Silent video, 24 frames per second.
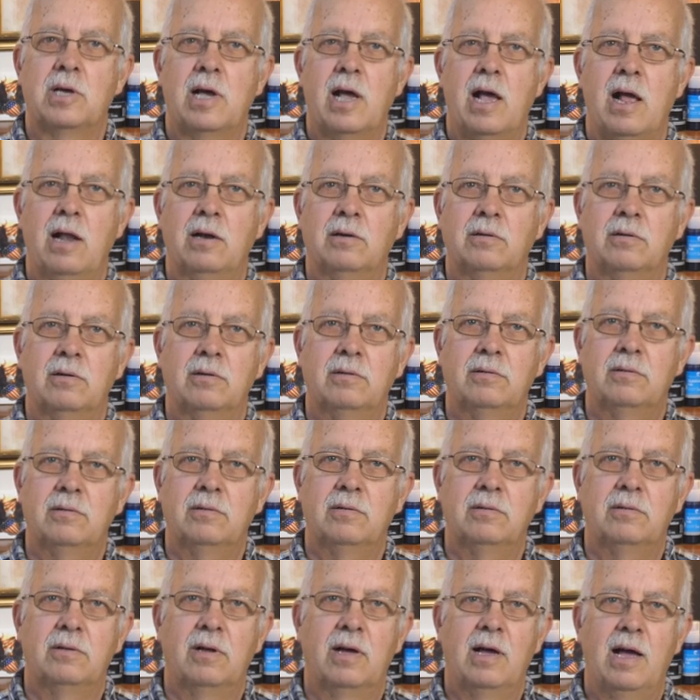And
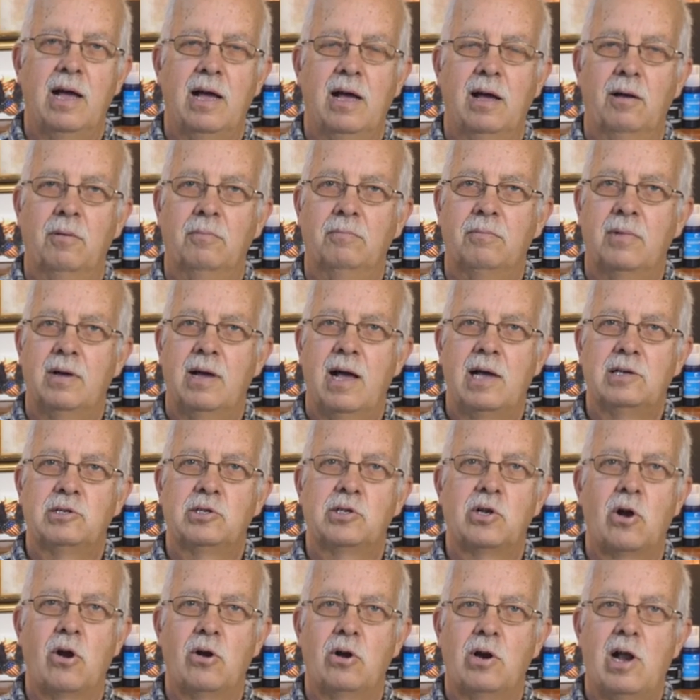I
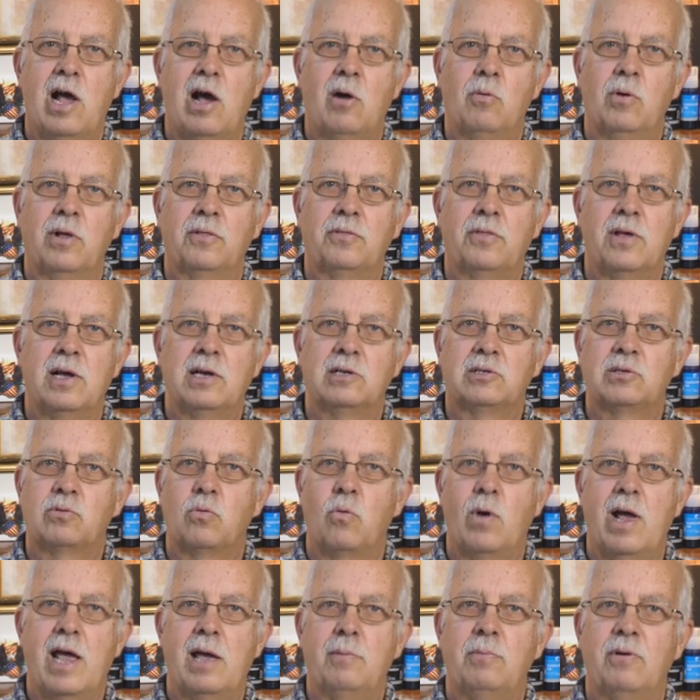started out with this
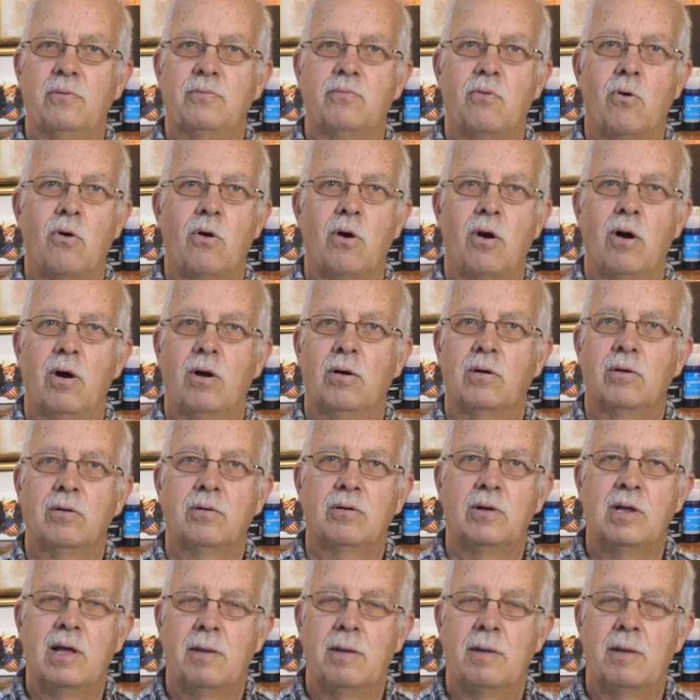way before